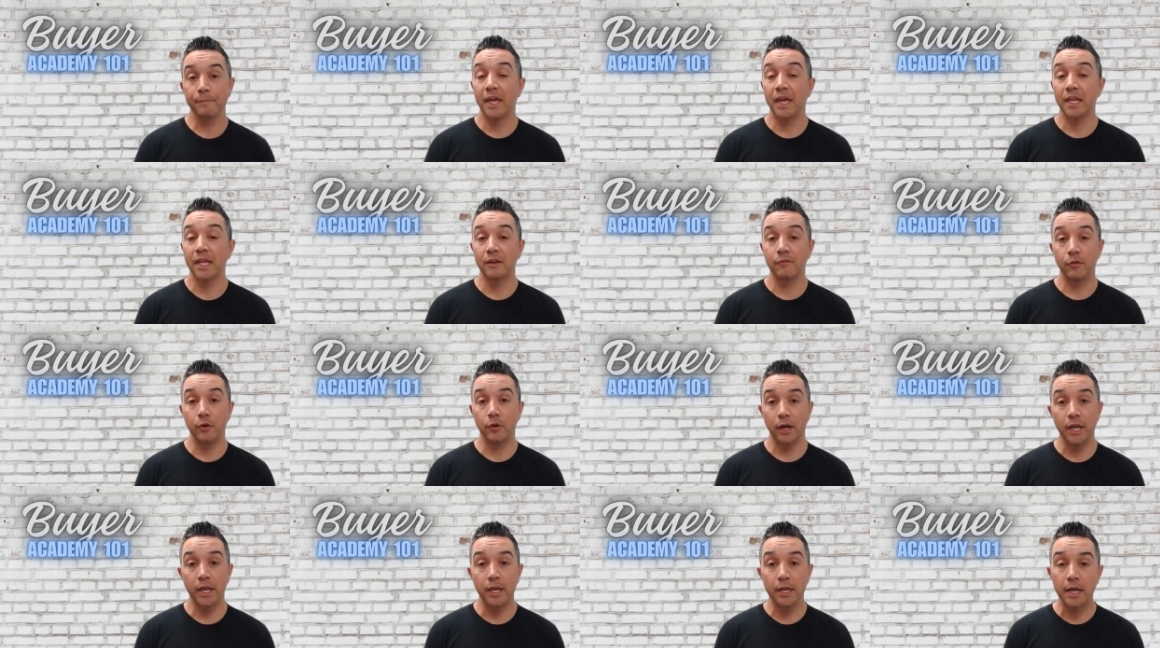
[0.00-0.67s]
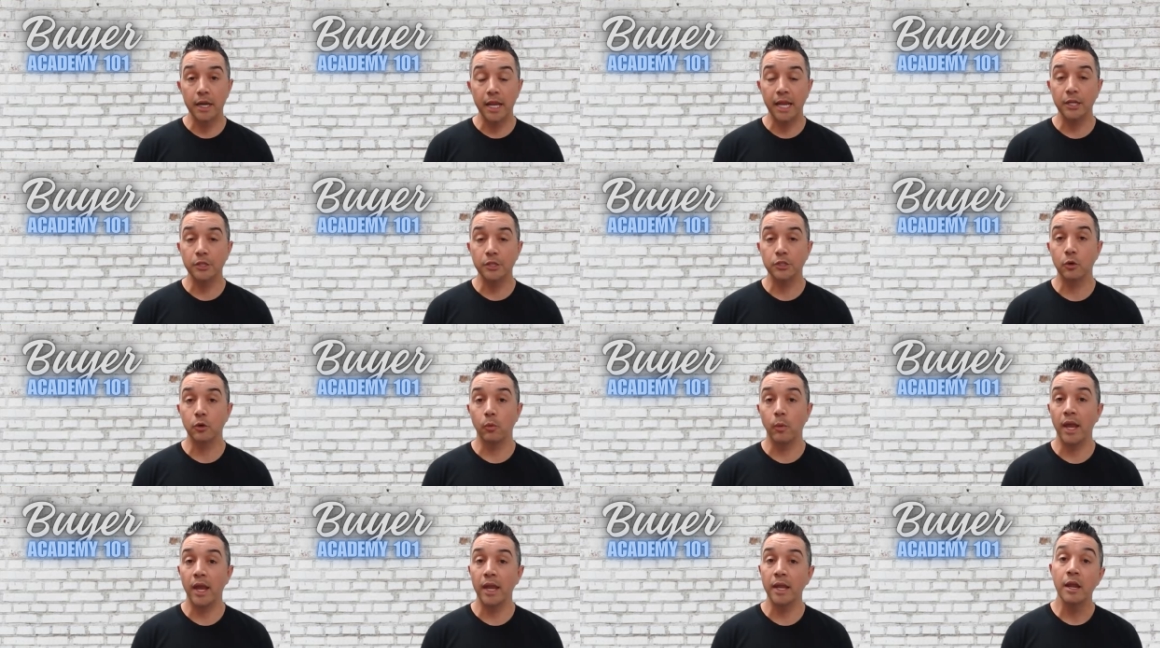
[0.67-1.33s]
And if you're in an
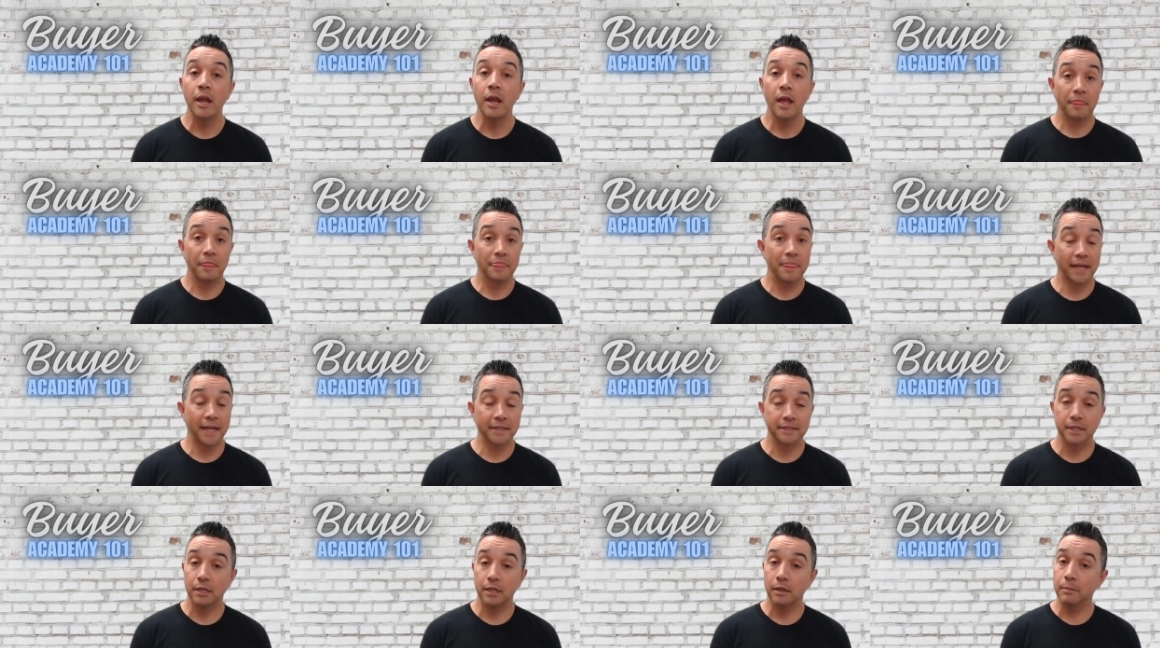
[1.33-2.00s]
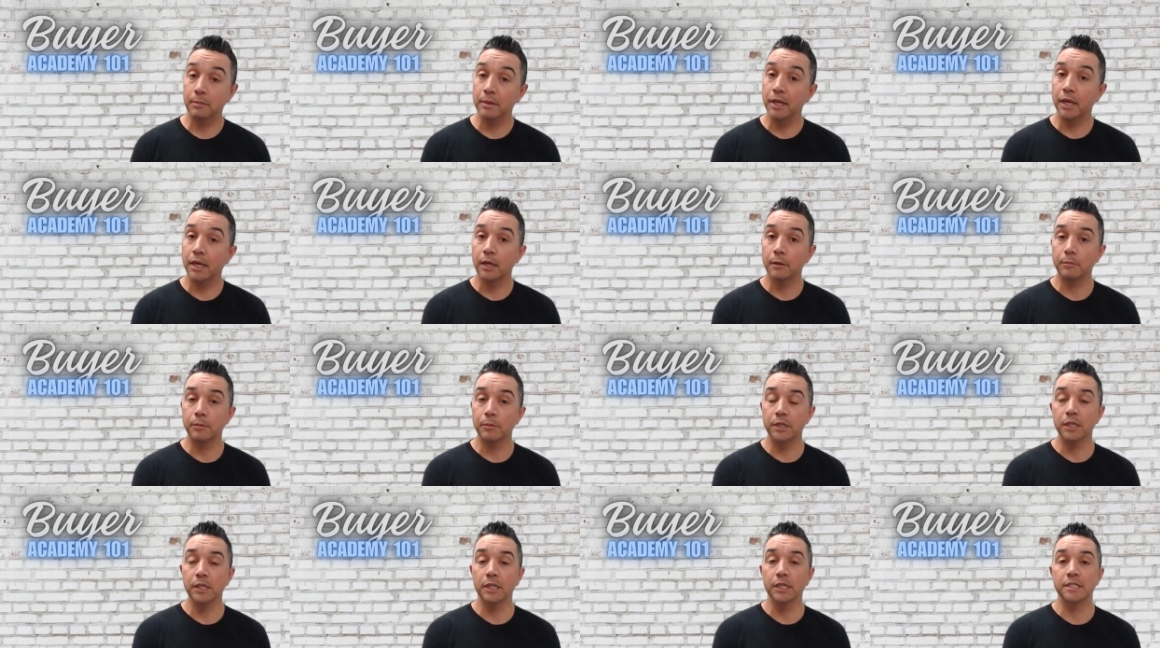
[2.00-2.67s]
HOA, that's going to be a
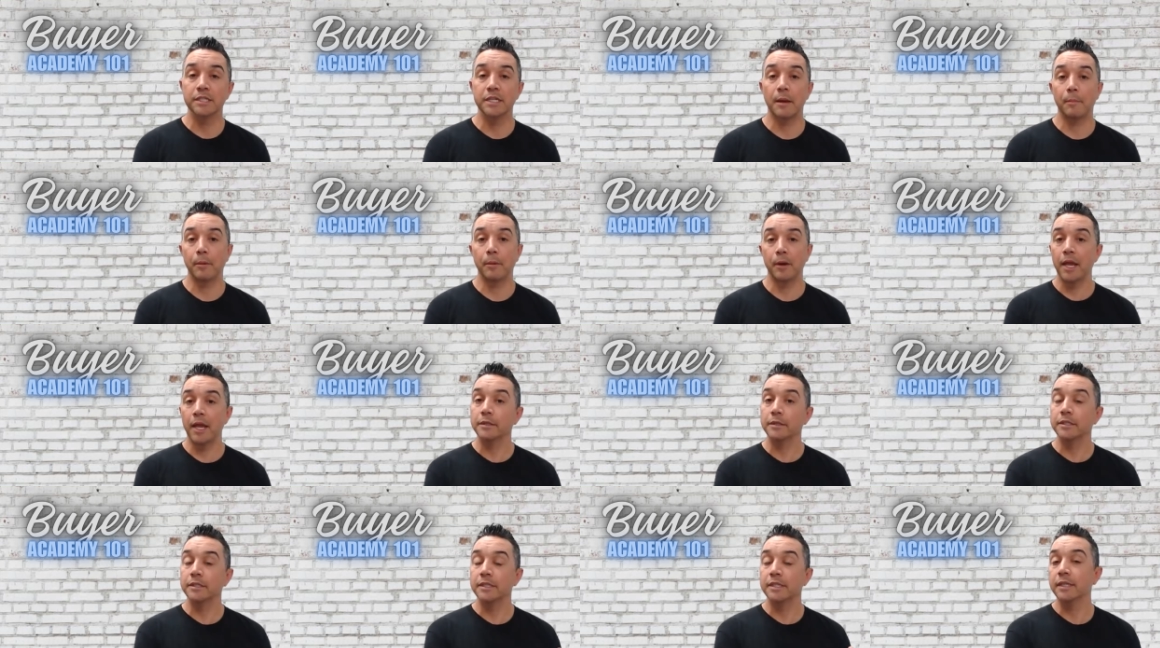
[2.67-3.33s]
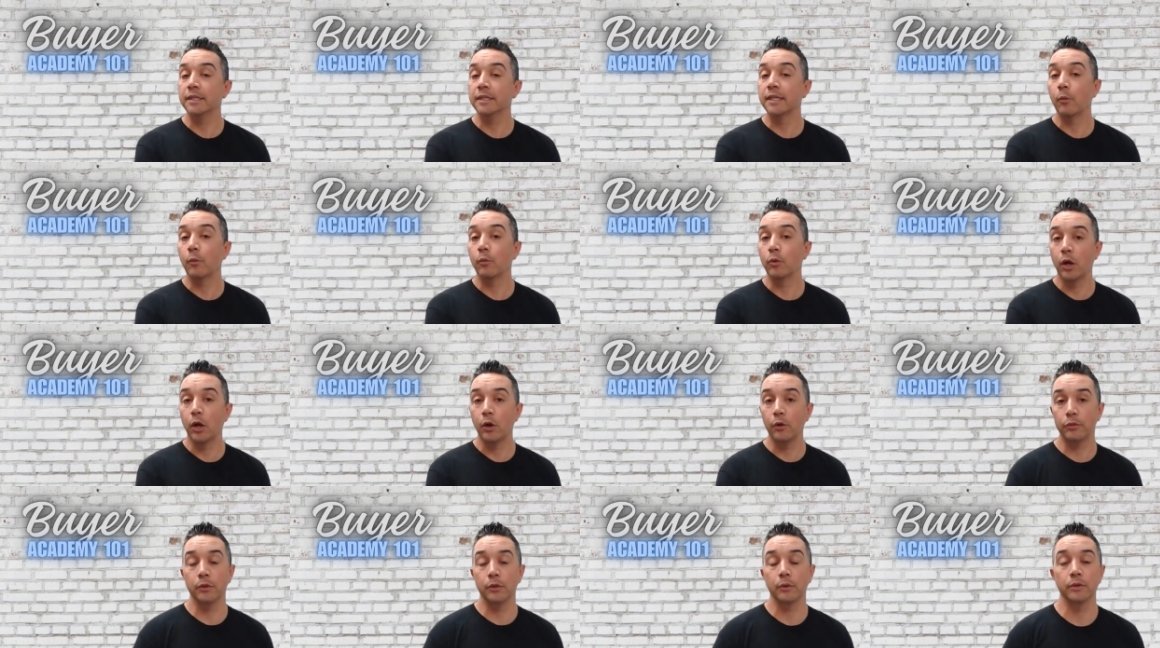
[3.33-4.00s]
completely separate entity that we'll
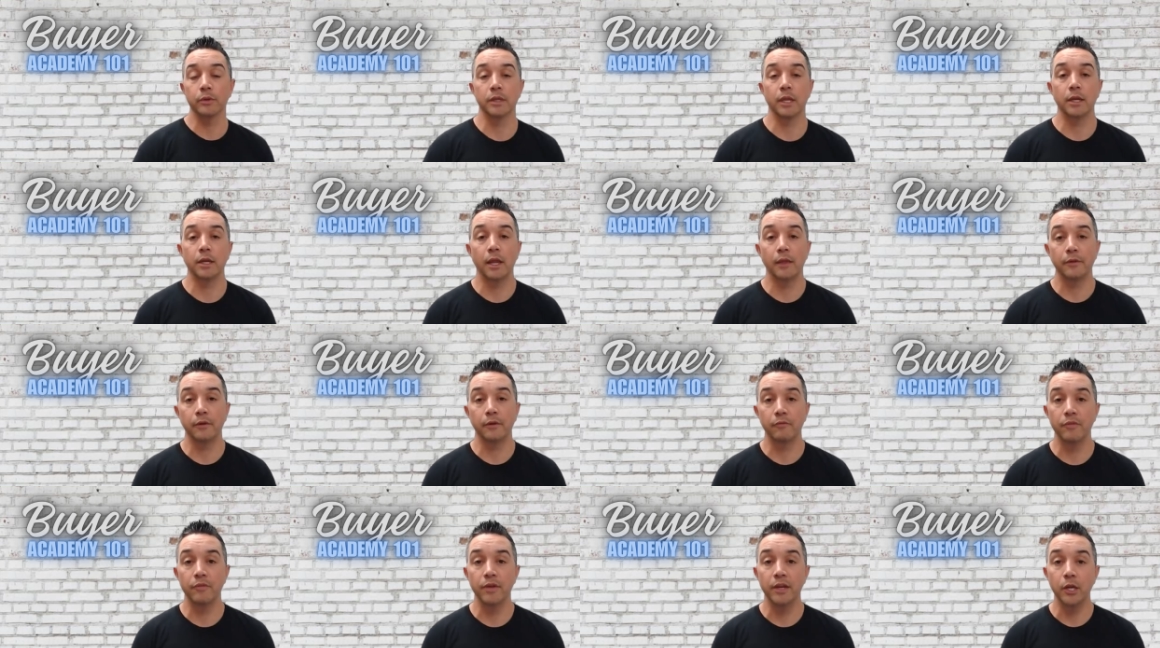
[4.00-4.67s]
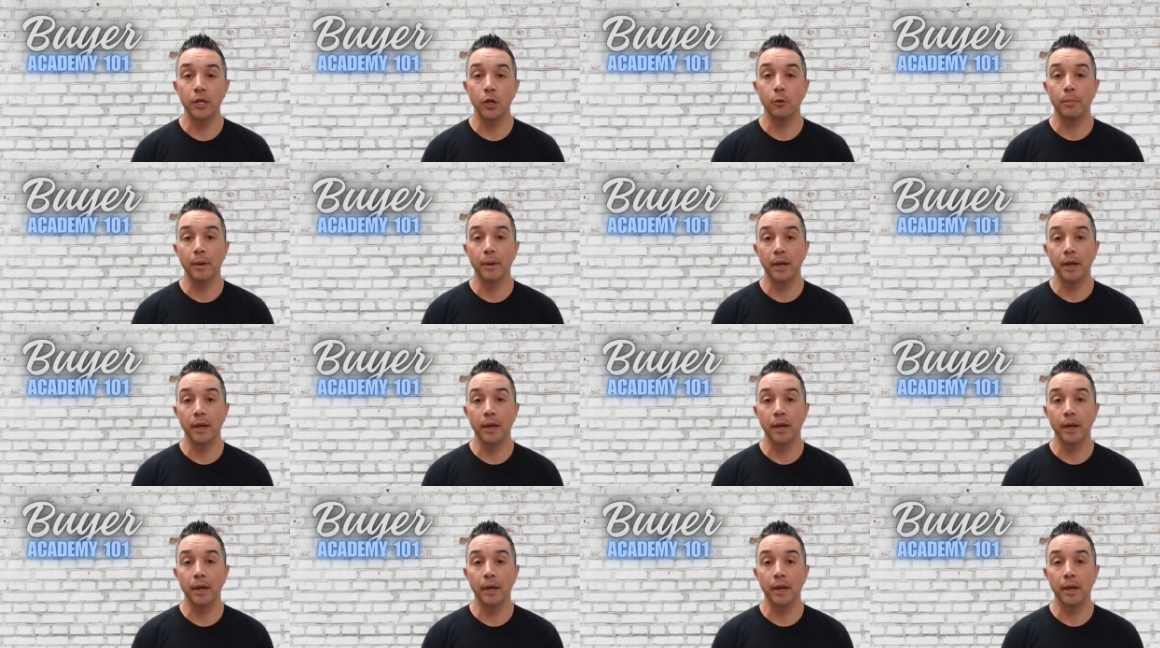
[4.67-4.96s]
go through in another video.